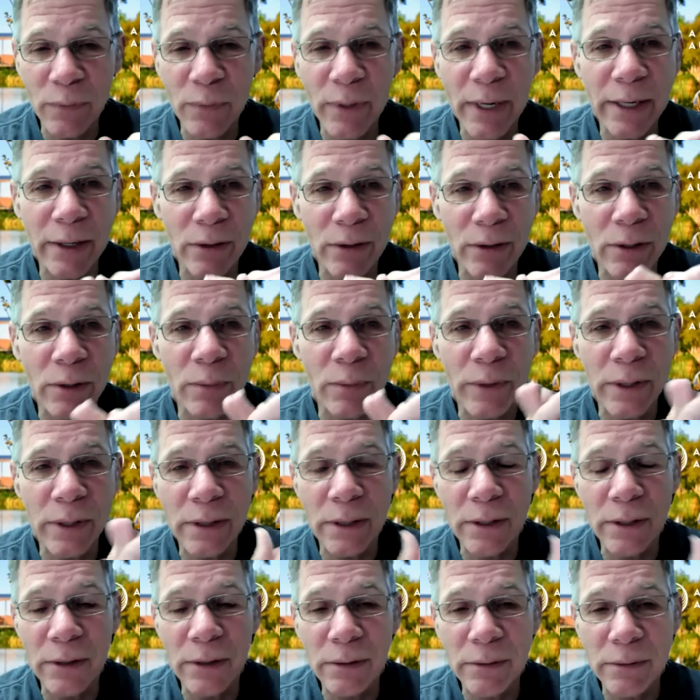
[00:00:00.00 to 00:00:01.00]
regular with
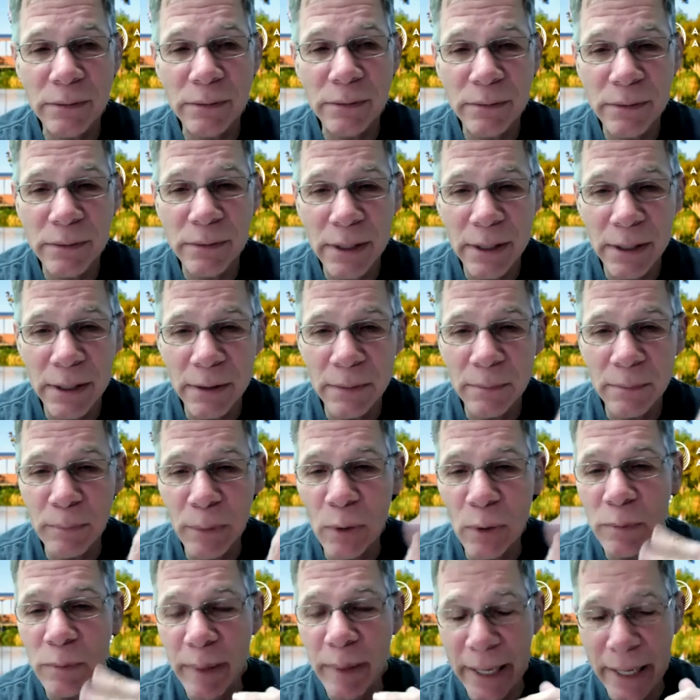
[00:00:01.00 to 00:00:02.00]
their uh,
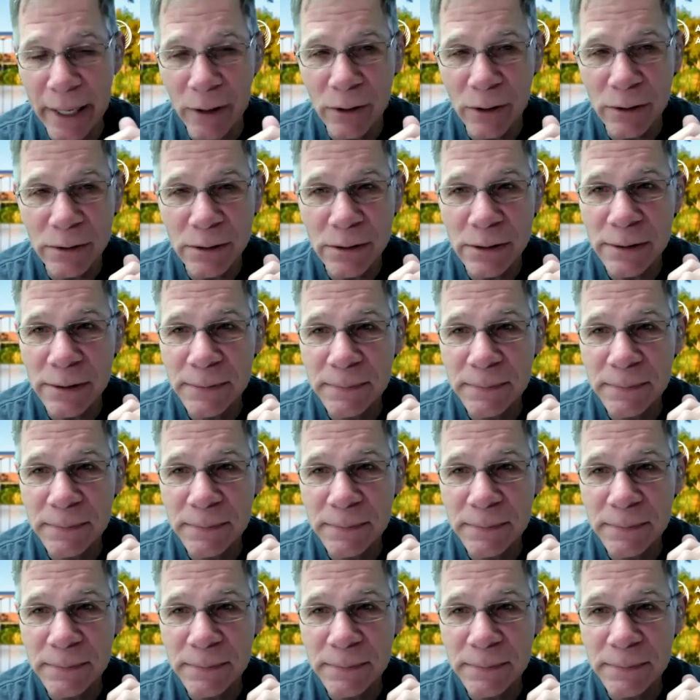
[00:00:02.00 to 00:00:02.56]
molt patterns.